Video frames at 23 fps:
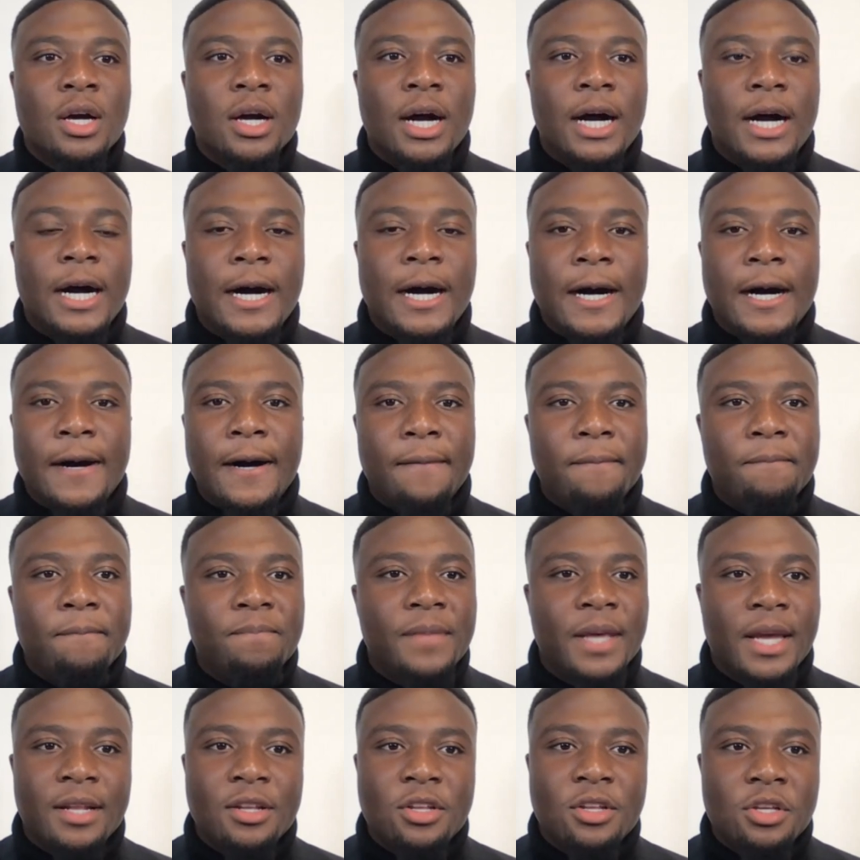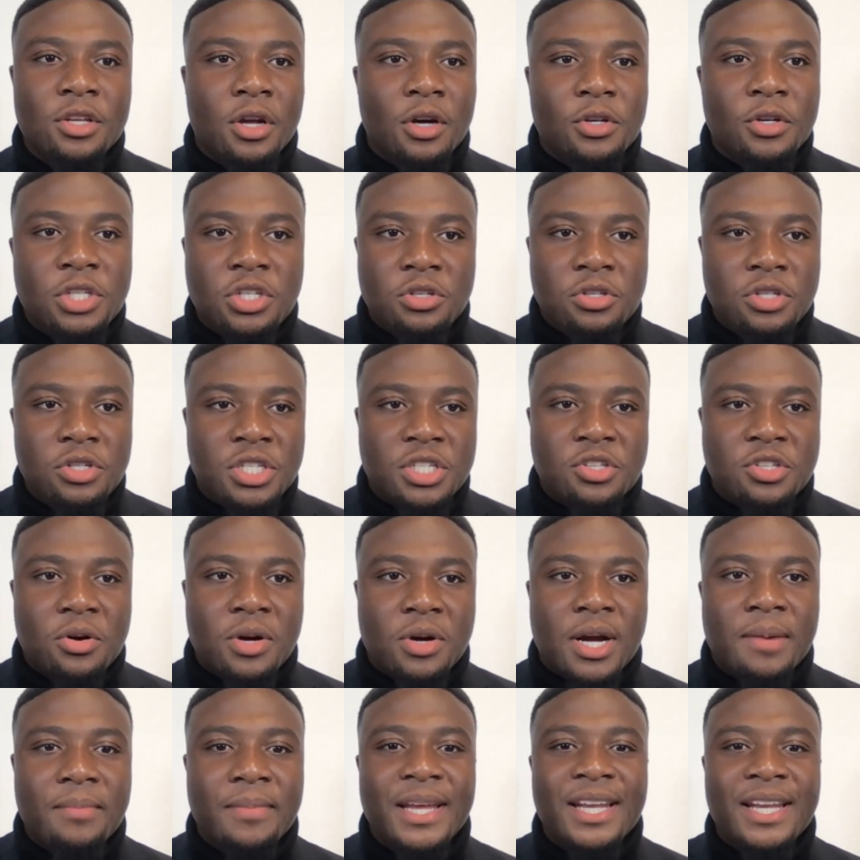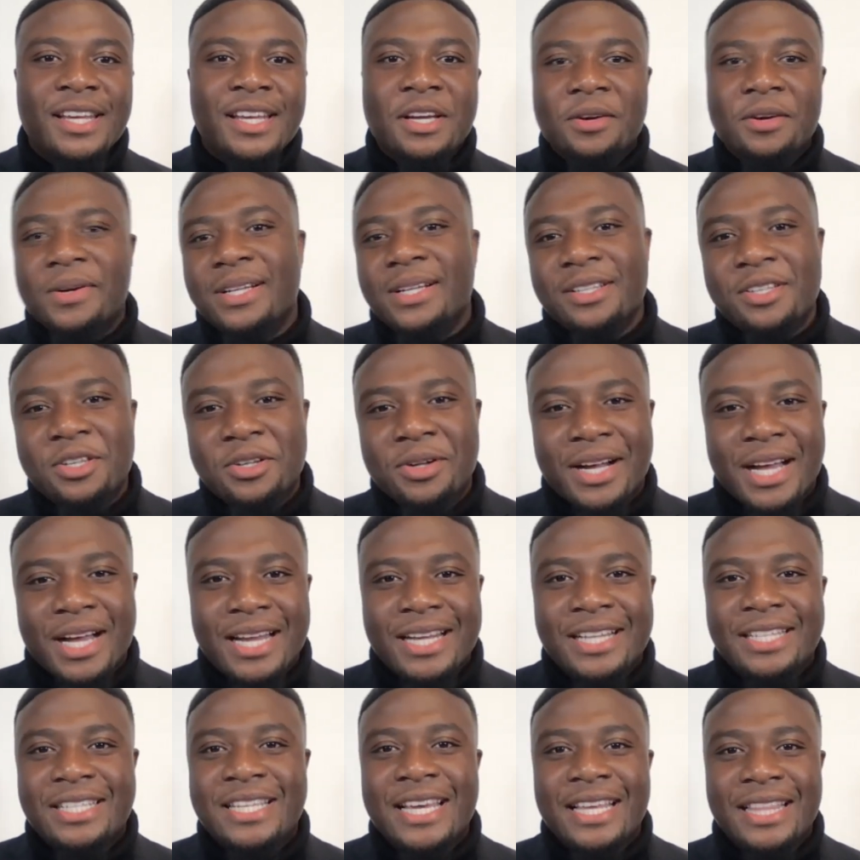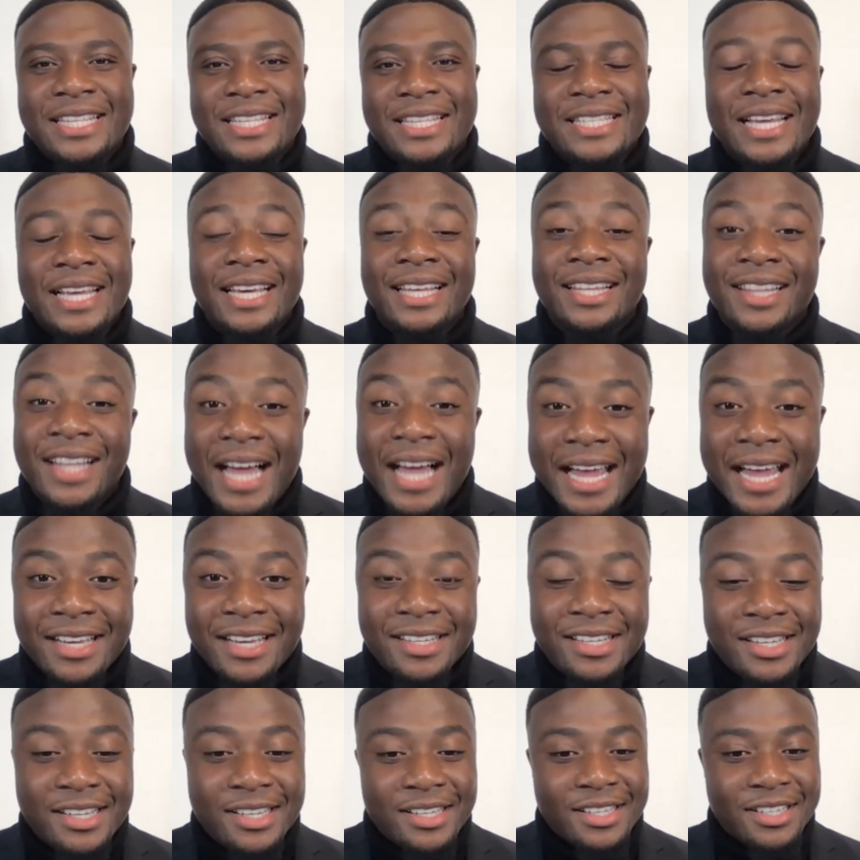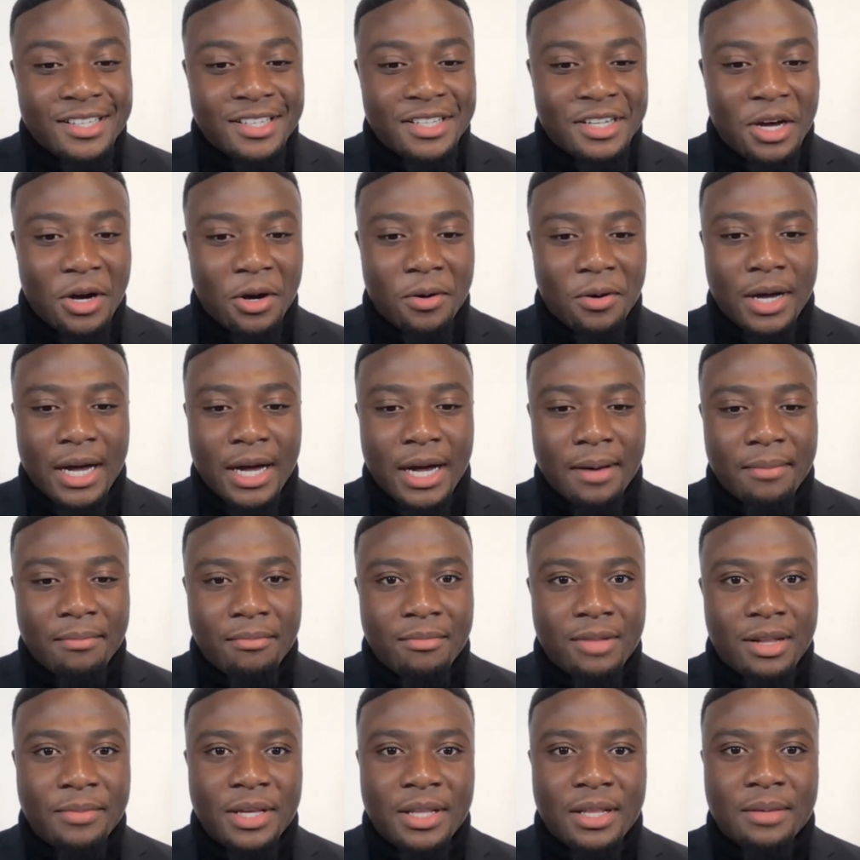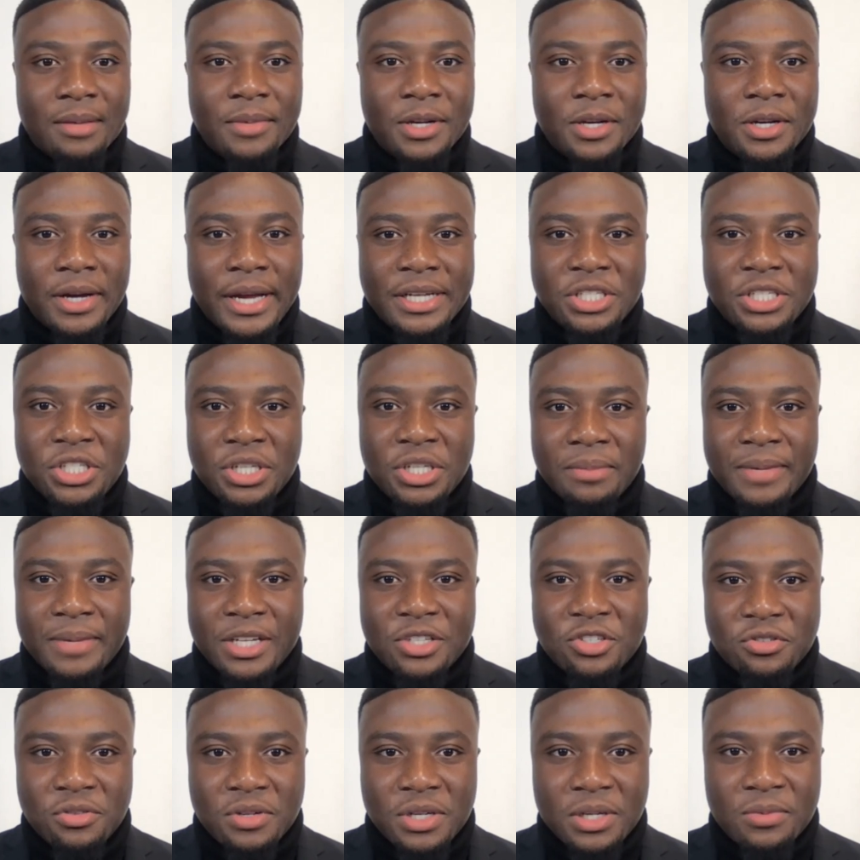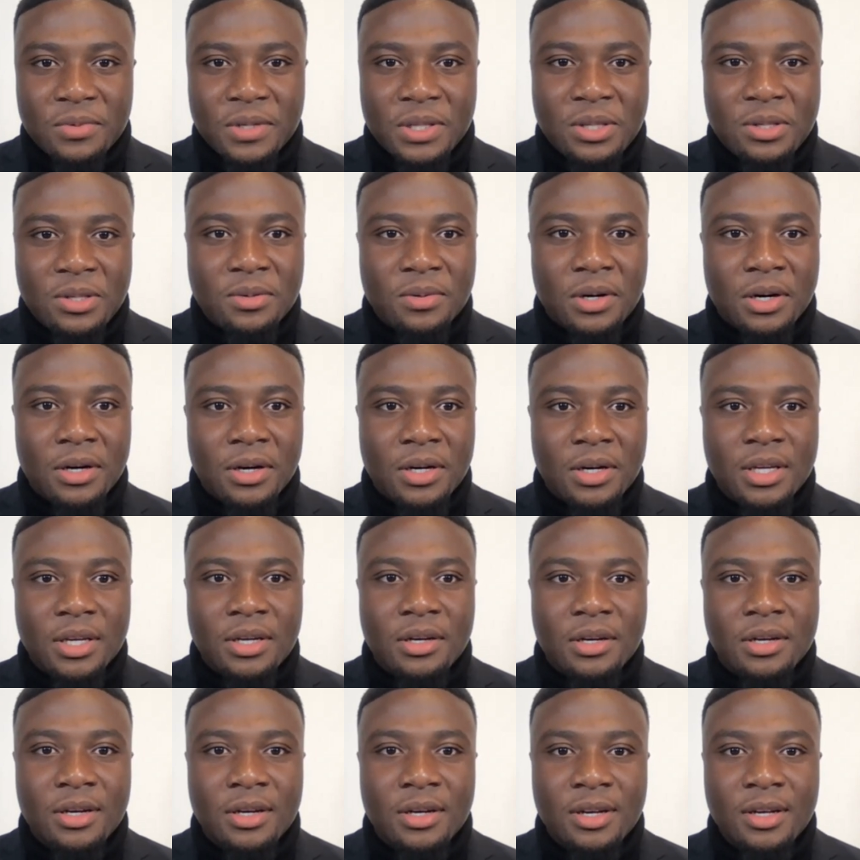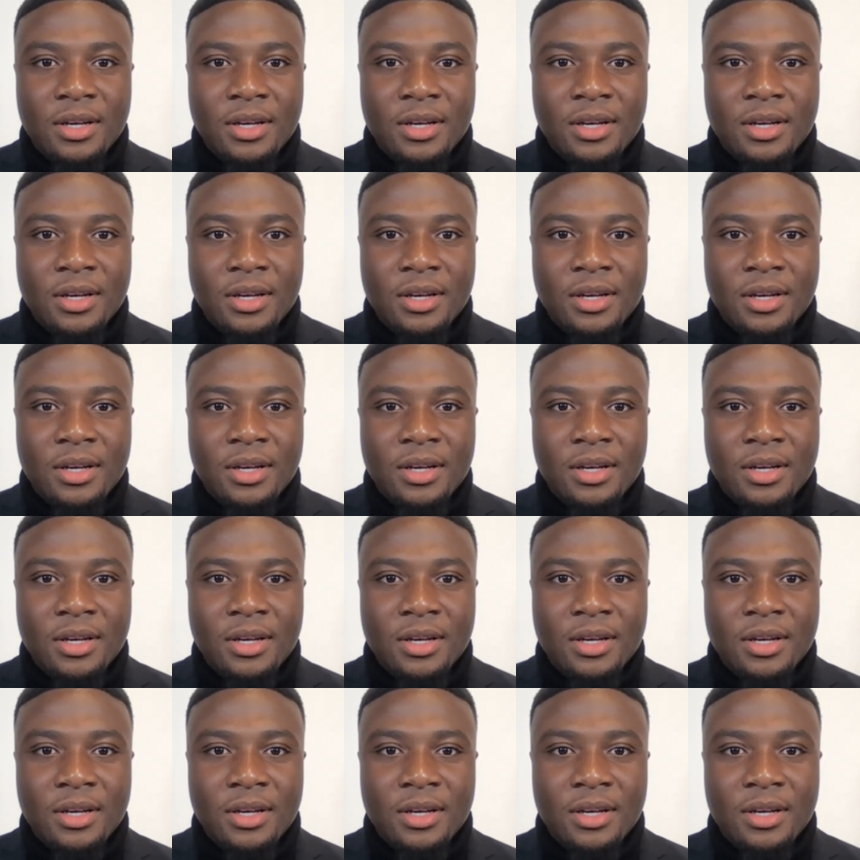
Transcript: And, you know, you just don't come in here and, you know, kind of take this thing light. You know, let me go ahead and share my screen with you all here.